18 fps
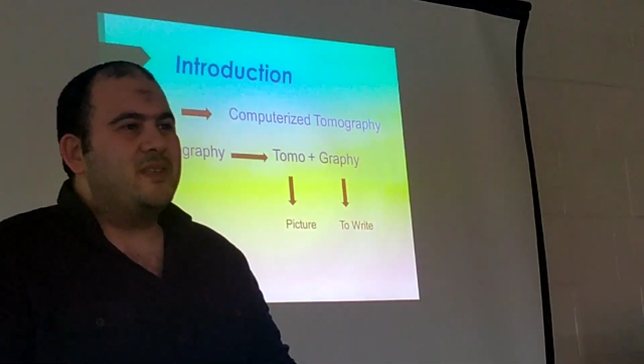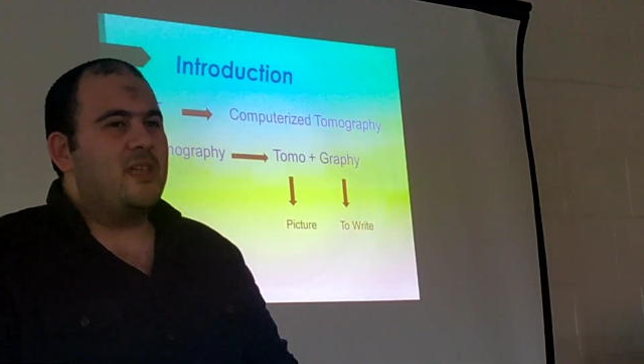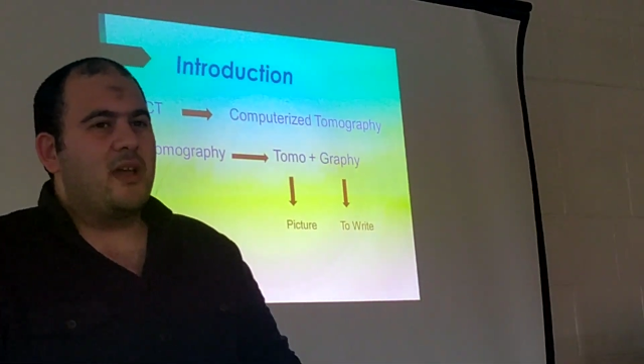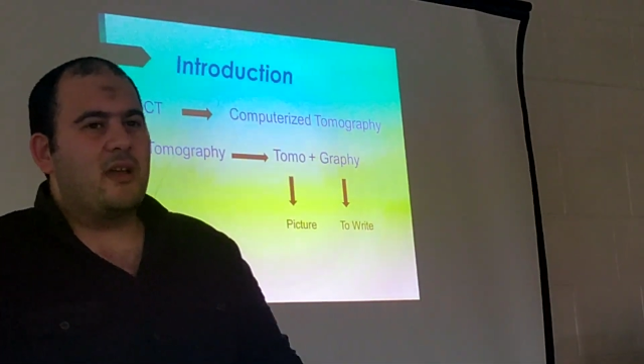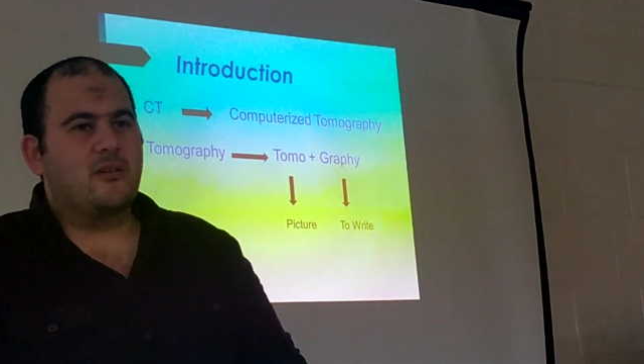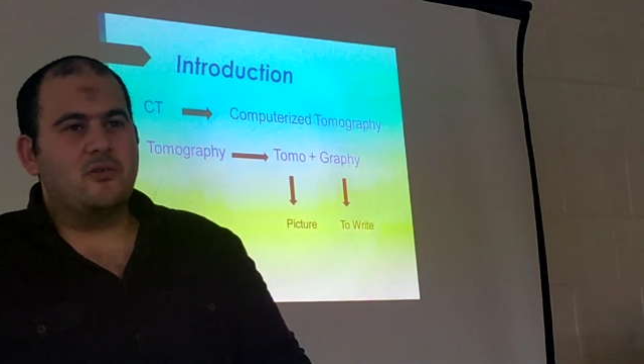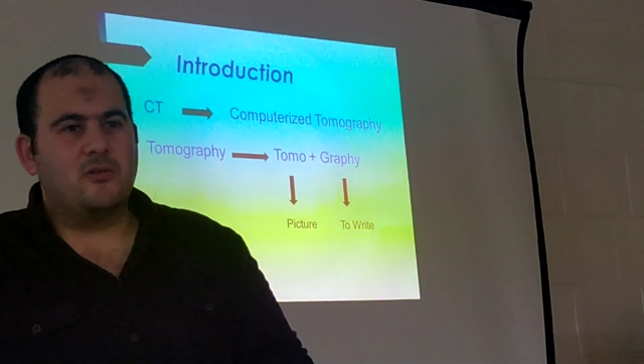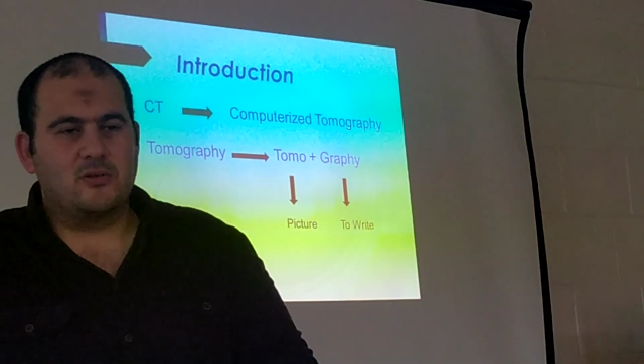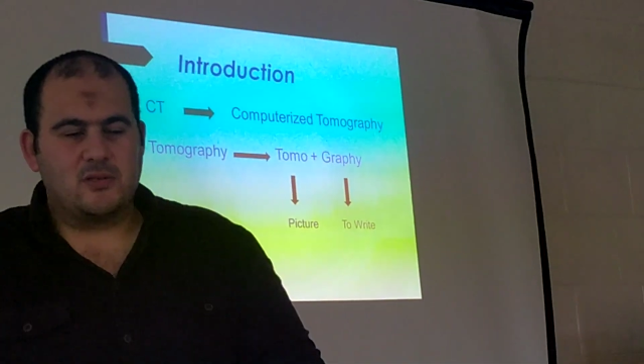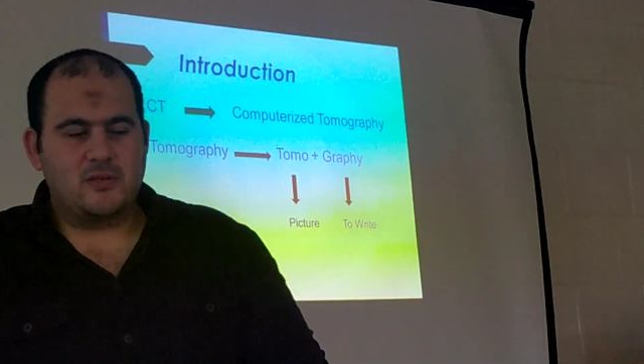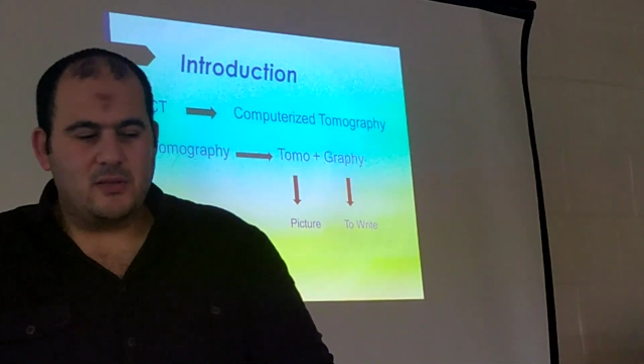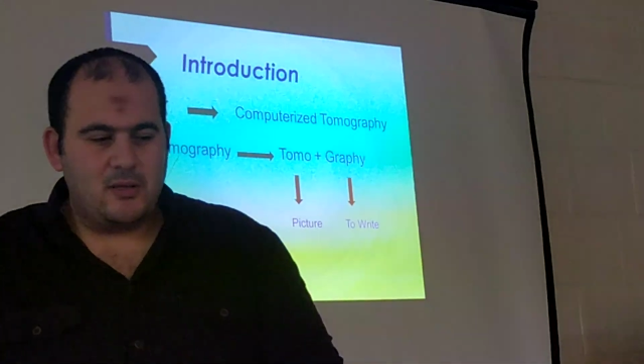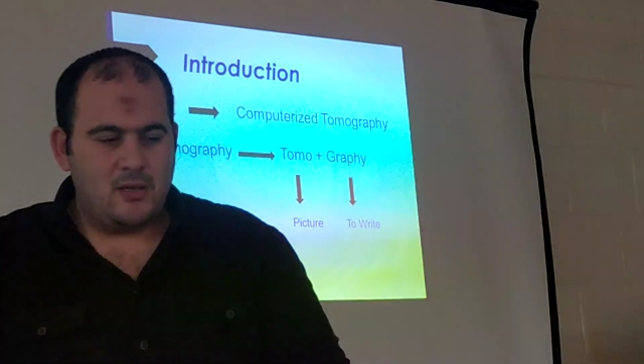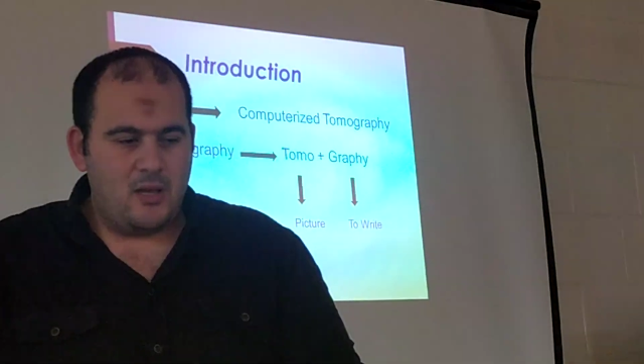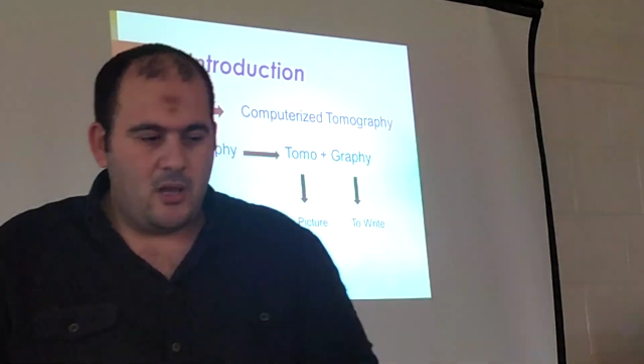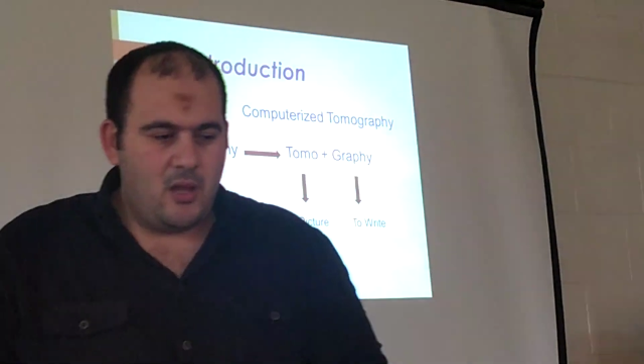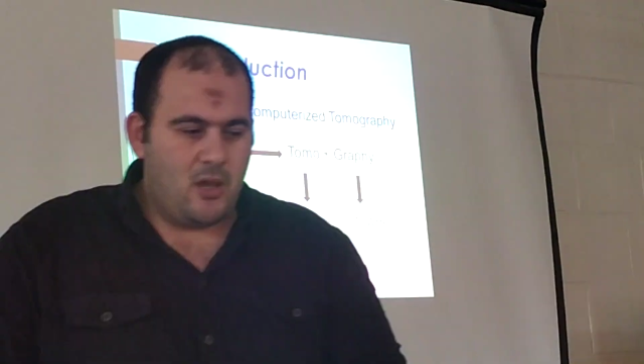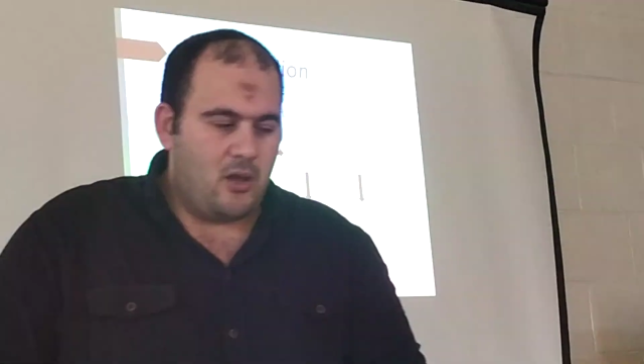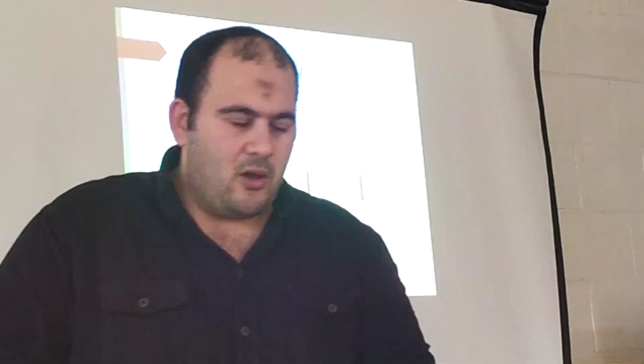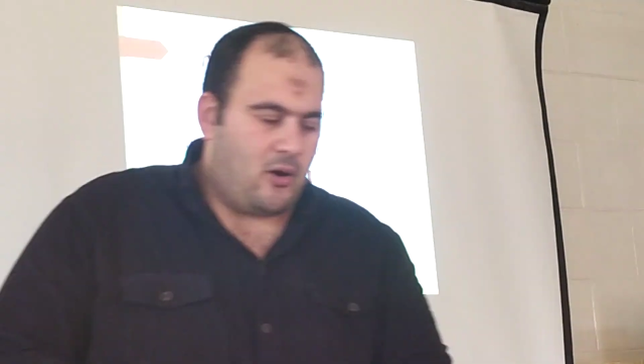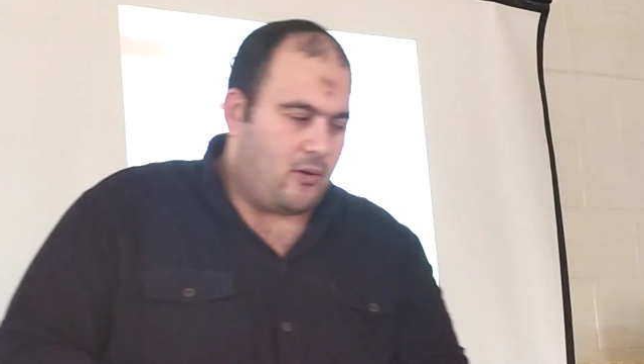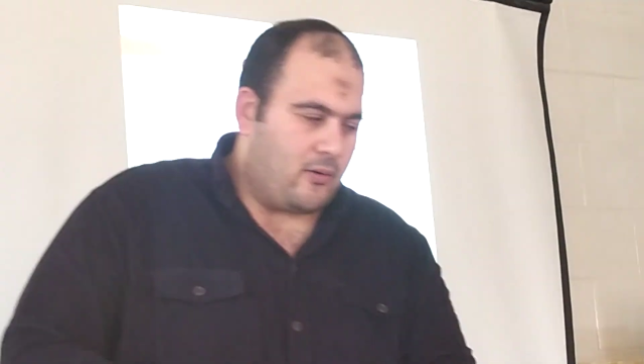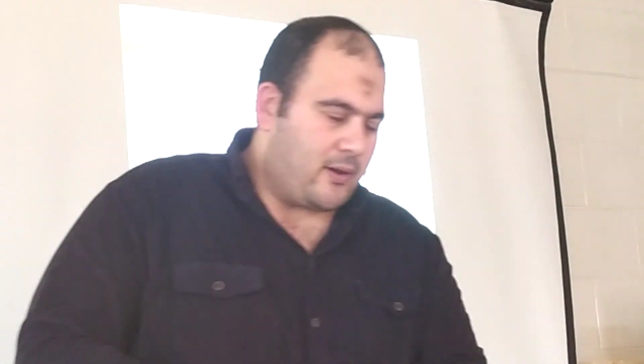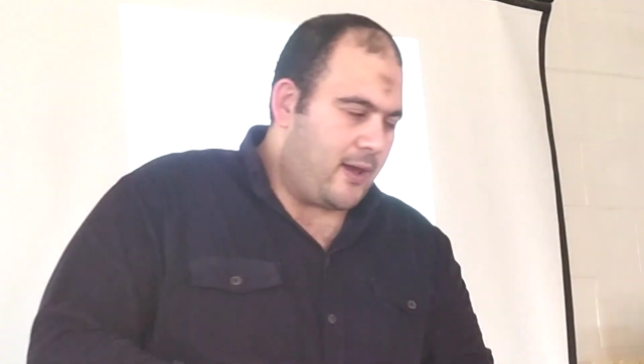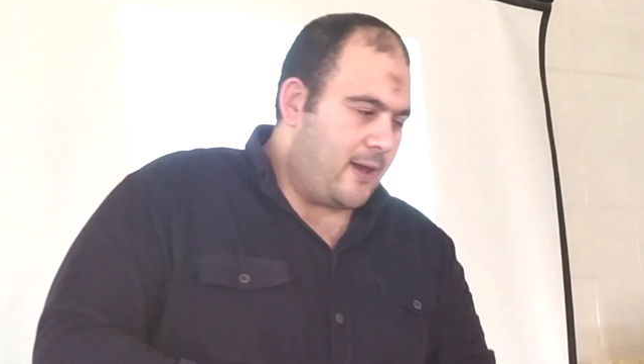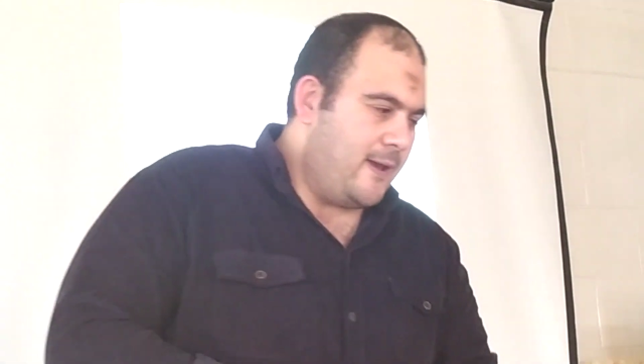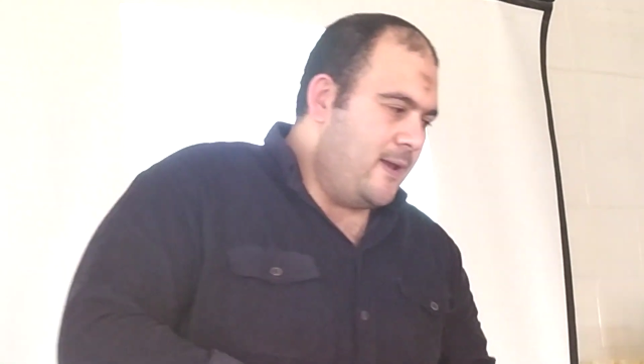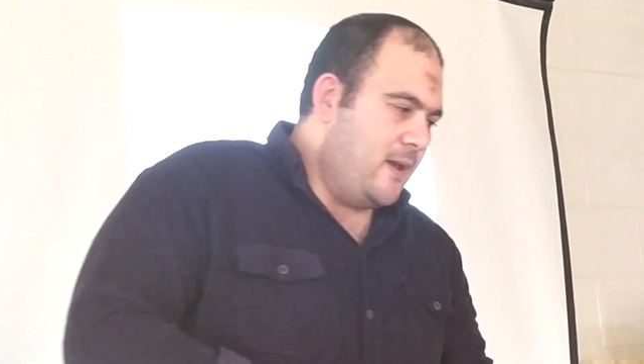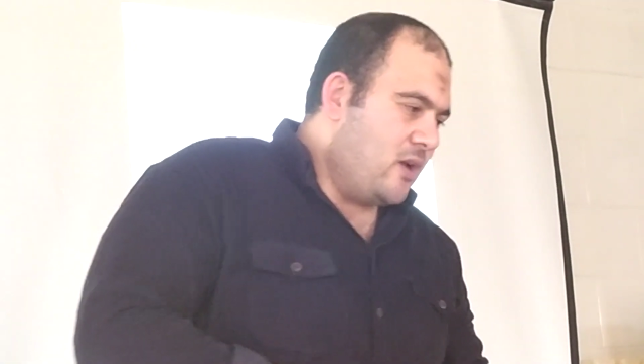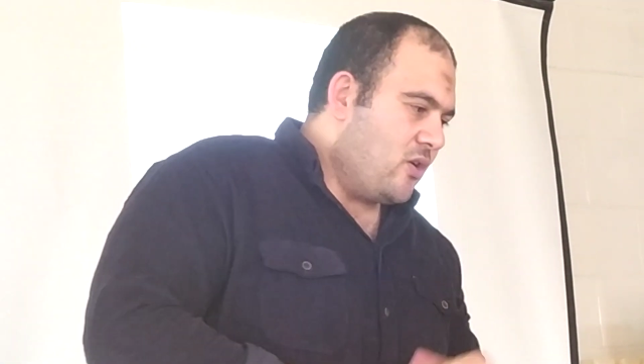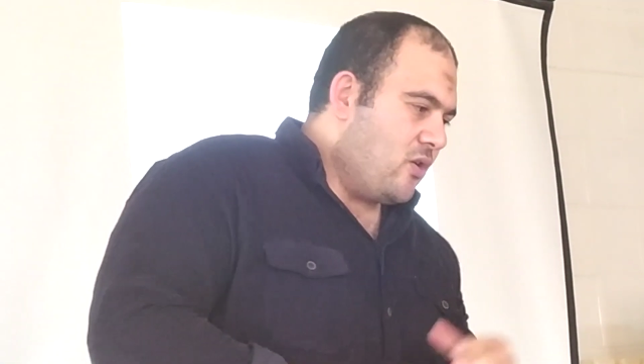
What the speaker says: diagnosed, okay.